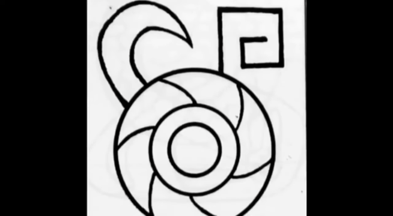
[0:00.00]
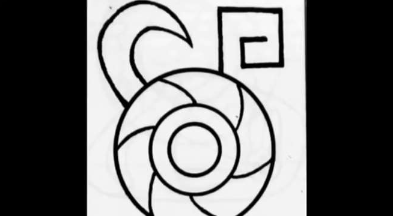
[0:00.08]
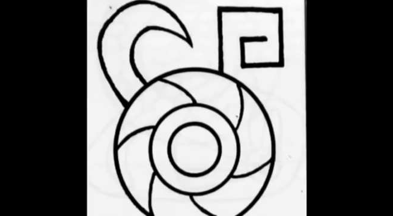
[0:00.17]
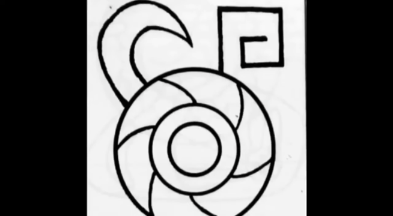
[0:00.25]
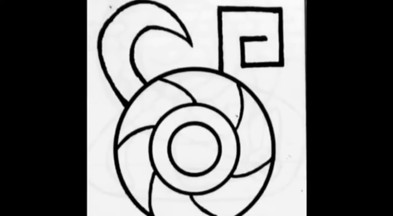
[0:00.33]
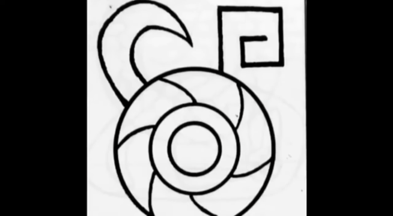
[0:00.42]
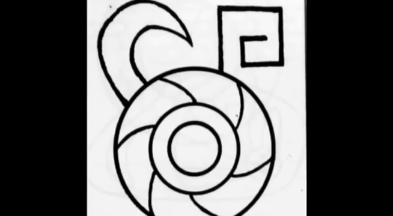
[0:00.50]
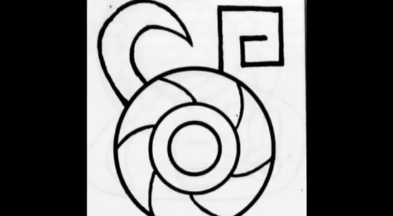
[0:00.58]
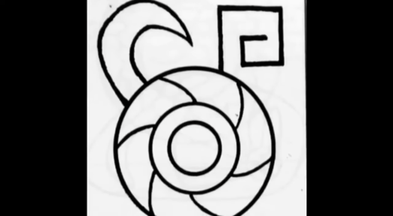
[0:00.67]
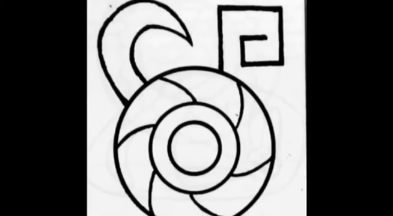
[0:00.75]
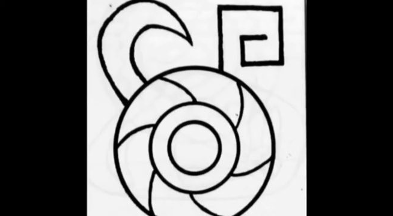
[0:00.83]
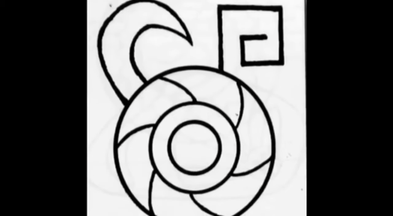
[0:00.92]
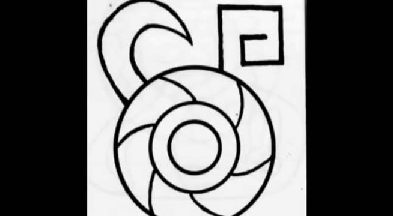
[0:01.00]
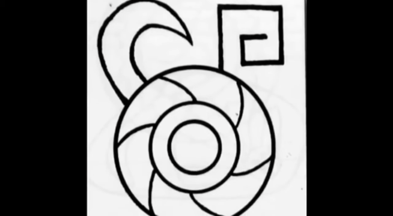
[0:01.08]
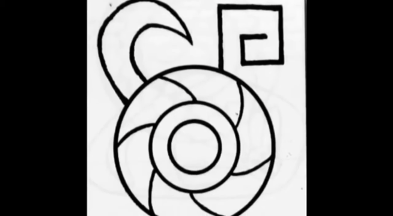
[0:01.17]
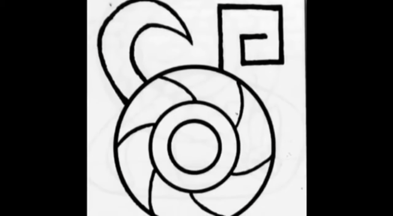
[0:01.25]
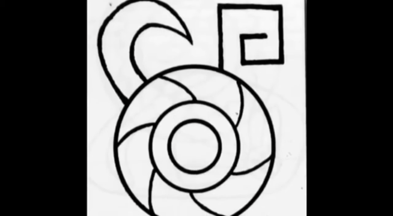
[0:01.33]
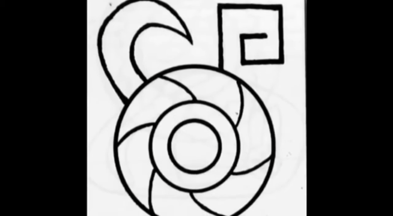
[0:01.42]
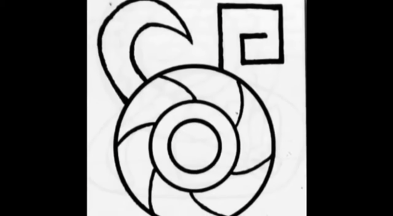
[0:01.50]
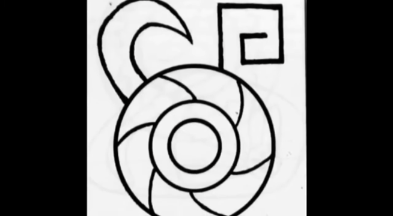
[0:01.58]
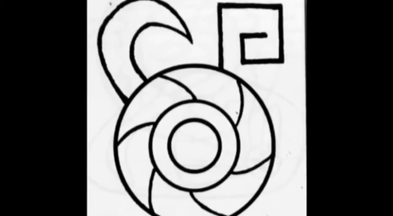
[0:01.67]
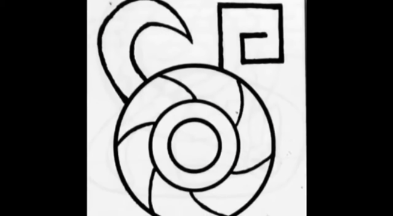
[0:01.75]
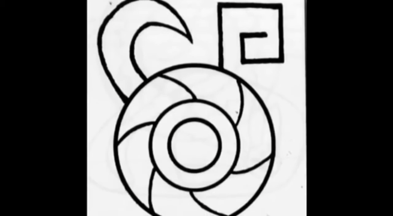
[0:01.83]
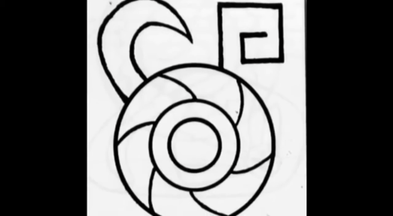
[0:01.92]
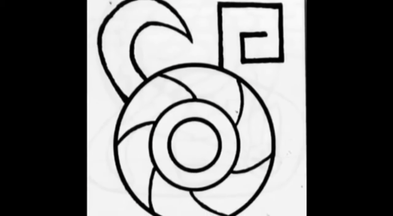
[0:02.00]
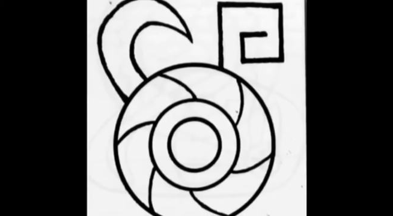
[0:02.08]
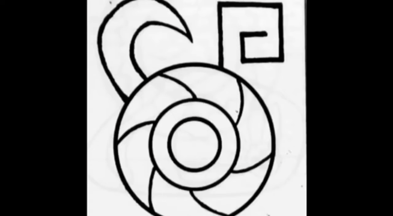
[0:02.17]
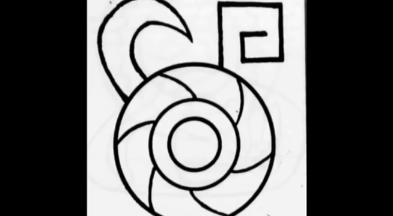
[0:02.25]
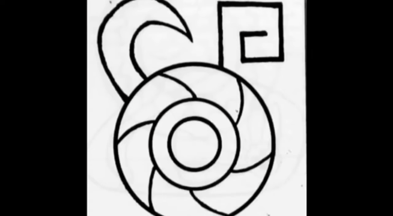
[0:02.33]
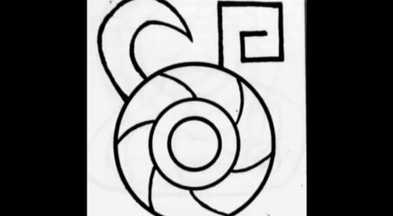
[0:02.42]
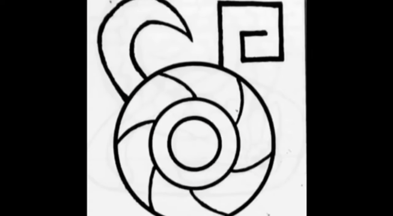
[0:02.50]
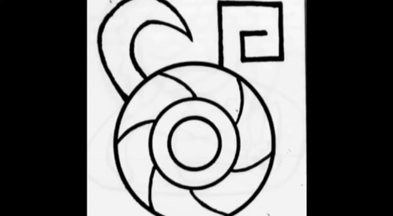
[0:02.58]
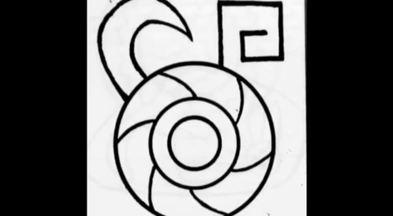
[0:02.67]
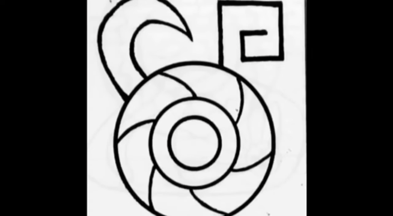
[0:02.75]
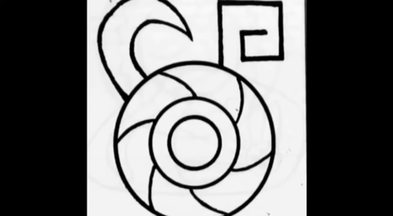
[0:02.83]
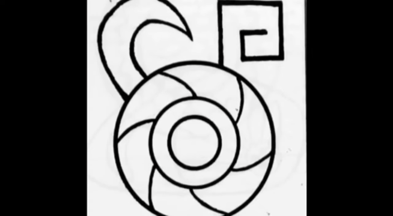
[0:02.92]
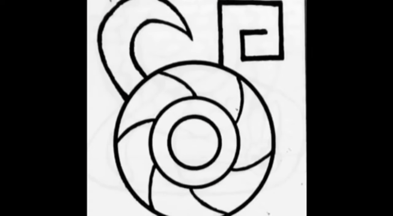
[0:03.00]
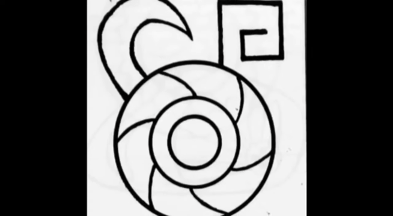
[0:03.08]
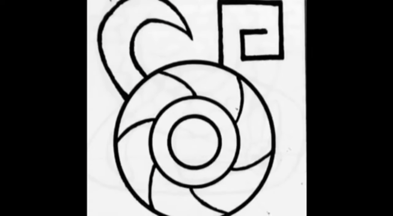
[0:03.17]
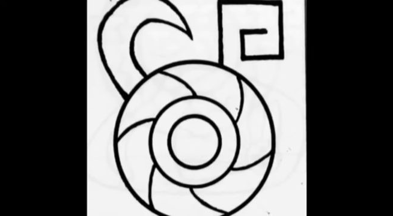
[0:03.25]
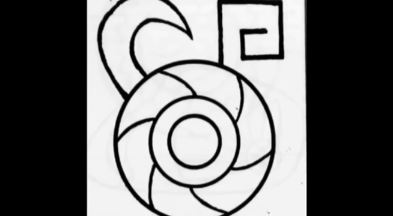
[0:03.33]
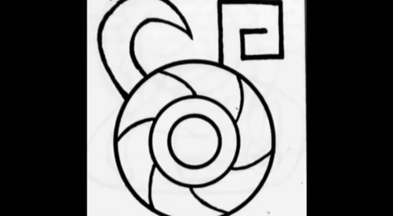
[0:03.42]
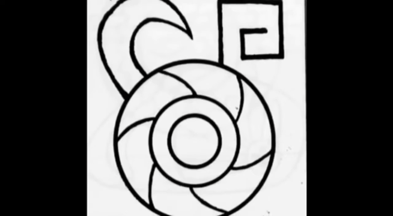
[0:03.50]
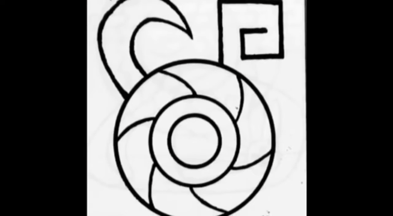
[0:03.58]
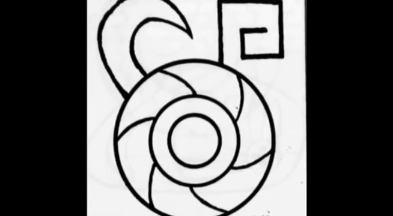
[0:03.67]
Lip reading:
(no speaker visible)